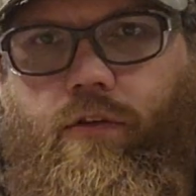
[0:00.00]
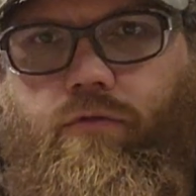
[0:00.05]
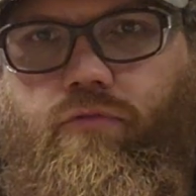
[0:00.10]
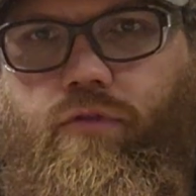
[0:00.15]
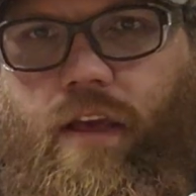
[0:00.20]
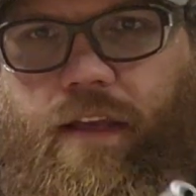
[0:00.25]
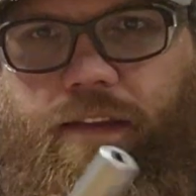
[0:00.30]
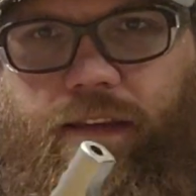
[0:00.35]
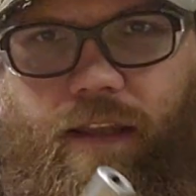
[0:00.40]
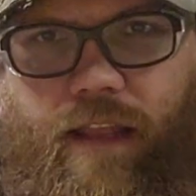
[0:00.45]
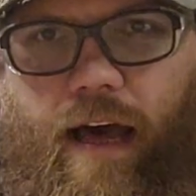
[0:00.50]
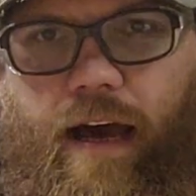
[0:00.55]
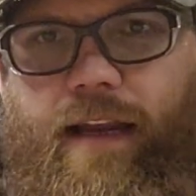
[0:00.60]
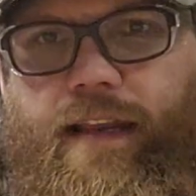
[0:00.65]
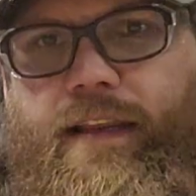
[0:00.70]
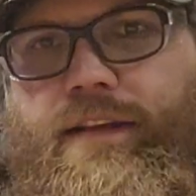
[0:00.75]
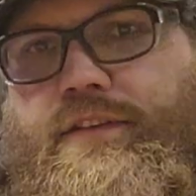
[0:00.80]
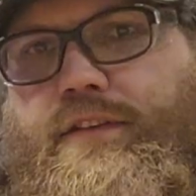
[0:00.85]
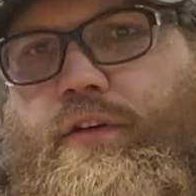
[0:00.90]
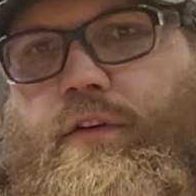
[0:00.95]
It's a lot
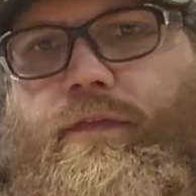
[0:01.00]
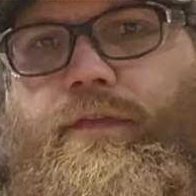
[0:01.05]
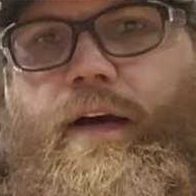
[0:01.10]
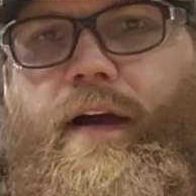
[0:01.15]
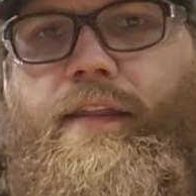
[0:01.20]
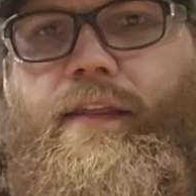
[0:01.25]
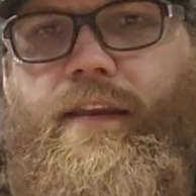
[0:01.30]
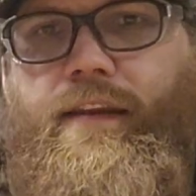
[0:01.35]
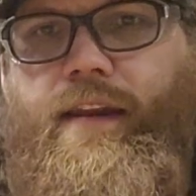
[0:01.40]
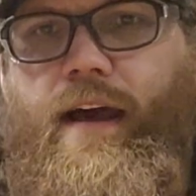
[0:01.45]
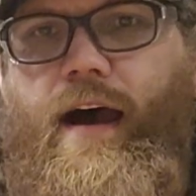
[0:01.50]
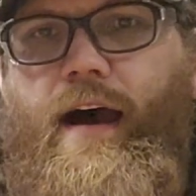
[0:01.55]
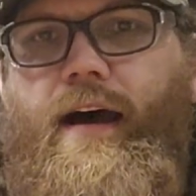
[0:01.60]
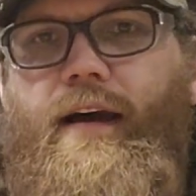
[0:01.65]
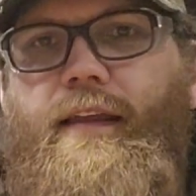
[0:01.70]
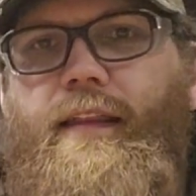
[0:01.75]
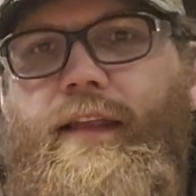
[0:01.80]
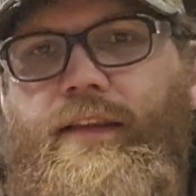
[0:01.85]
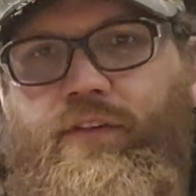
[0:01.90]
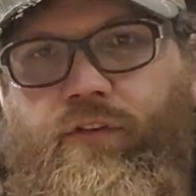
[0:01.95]
easier to find the
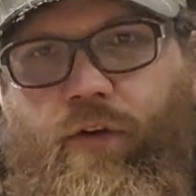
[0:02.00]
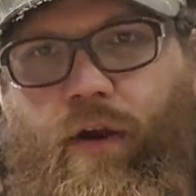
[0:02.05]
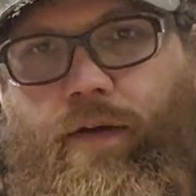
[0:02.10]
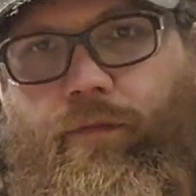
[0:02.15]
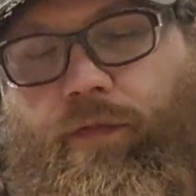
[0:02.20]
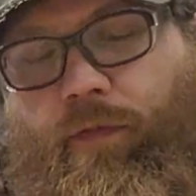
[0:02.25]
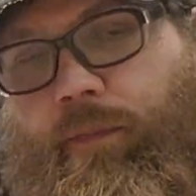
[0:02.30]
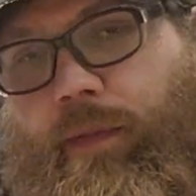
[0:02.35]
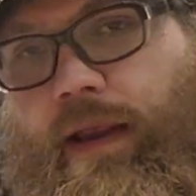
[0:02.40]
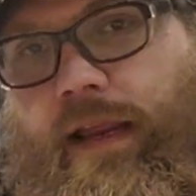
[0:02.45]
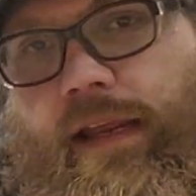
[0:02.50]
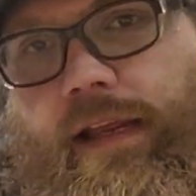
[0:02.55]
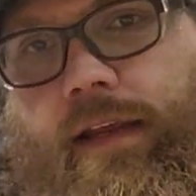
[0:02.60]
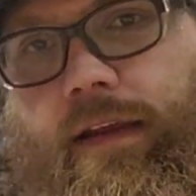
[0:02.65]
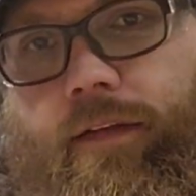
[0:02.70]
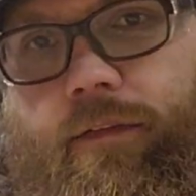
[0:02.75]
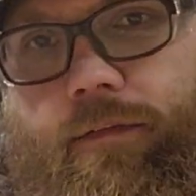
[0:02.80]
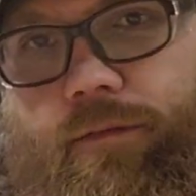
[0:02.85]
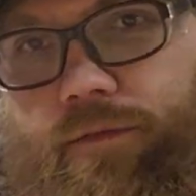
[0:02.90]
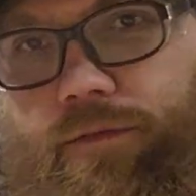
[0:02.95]
dot, and that's great for
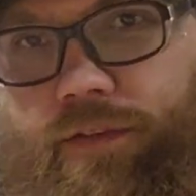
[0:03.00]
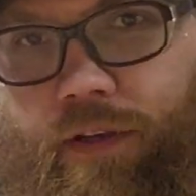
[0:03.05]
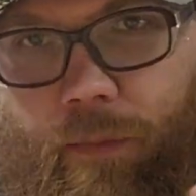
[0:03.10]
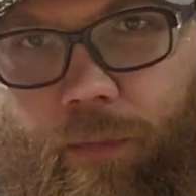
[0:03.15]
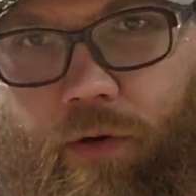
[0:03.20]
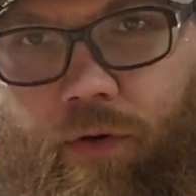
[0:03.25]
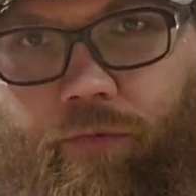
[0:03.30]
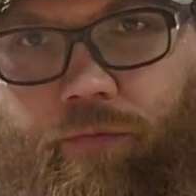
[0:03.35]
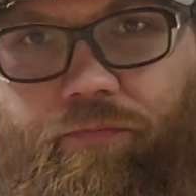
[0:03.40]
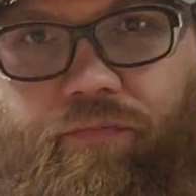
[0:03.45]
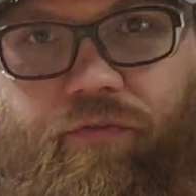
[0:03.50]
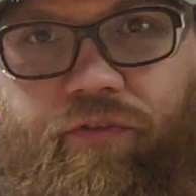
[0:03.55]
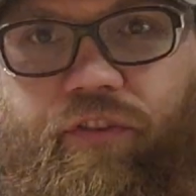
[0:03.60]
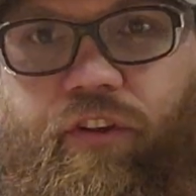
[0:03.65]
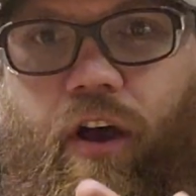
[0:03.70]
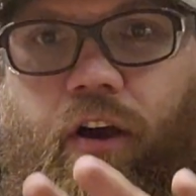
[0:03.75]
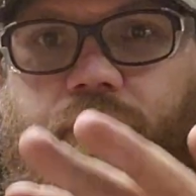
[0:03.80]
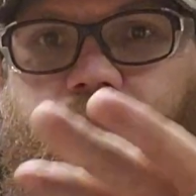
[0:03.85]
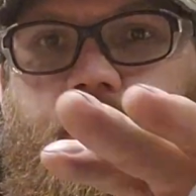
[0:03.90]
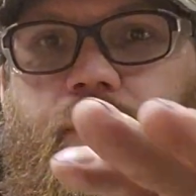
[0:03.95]
me, someone who
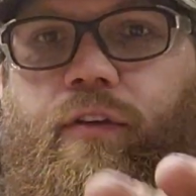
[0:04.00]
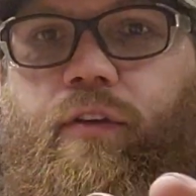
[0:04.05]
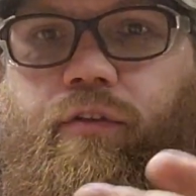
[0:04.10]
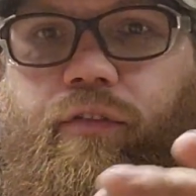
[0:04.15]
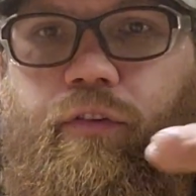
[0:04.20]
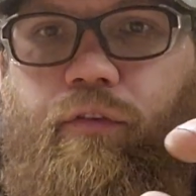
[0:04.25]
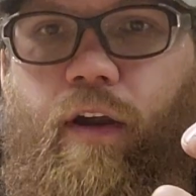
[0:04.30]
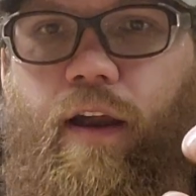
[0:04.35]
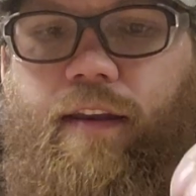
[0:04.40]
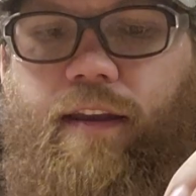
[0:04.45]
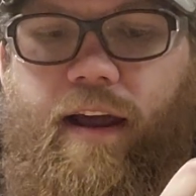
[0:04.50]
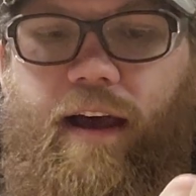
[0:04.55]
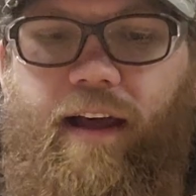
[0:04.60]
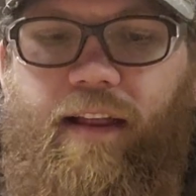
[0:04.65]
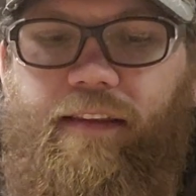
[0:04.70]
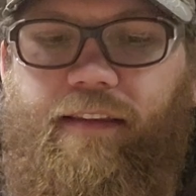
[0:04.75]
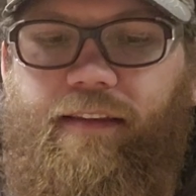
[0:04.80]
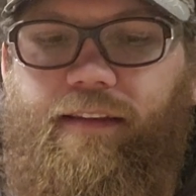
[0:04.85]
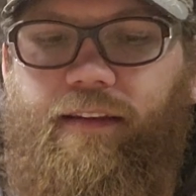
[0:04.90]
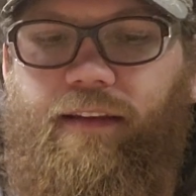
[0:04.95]
sucks with using red
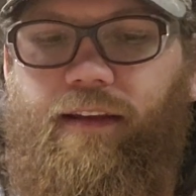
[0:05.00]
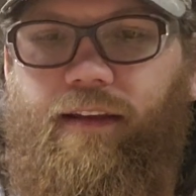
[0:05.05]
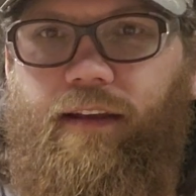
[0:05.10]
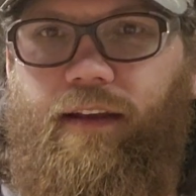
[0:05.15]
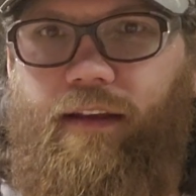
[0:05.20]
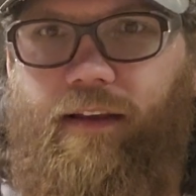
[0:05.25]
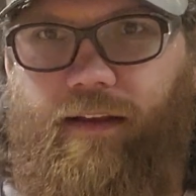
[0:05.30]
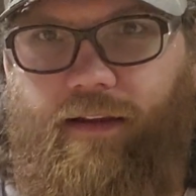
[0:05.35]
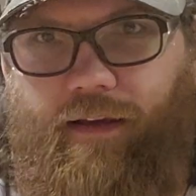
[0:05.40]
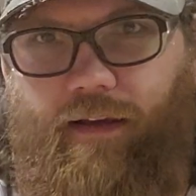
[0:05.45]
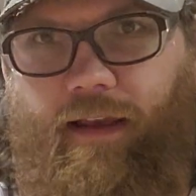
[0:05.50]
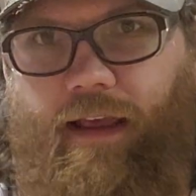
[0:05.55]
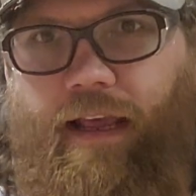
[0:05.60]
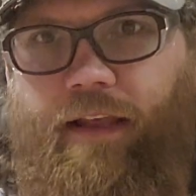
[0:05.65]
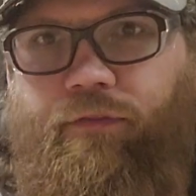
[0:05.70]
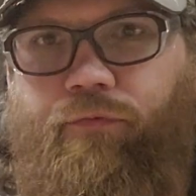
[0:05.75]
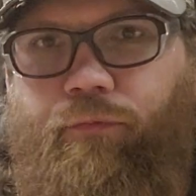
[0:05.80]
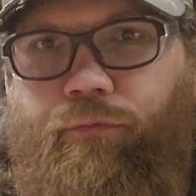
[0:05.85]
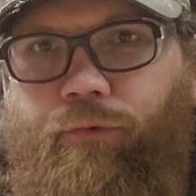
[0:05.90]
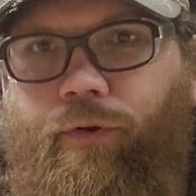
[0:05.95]
dots.
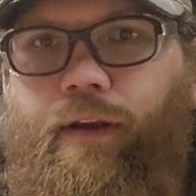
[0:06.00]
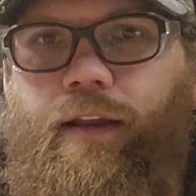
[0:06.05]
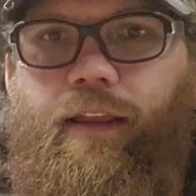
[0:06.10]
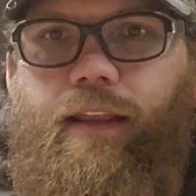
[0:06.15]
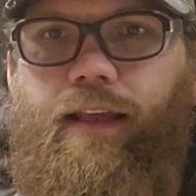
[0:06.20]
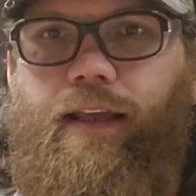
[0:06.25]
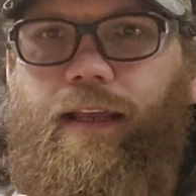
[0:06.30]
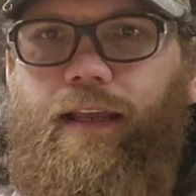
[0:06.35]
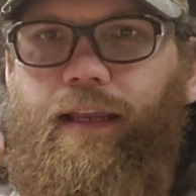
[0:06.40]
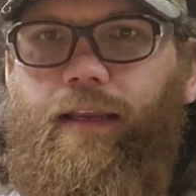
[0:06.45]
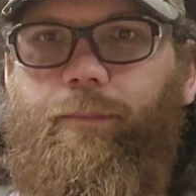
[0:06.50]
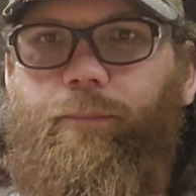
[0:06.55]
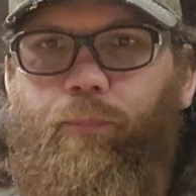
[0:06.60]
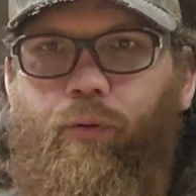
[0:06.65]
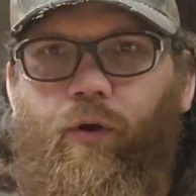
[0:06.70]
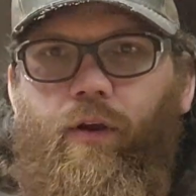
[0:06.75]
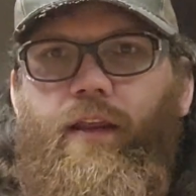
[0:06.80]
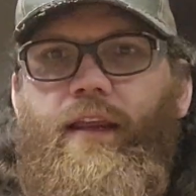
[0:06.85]
It's really pretty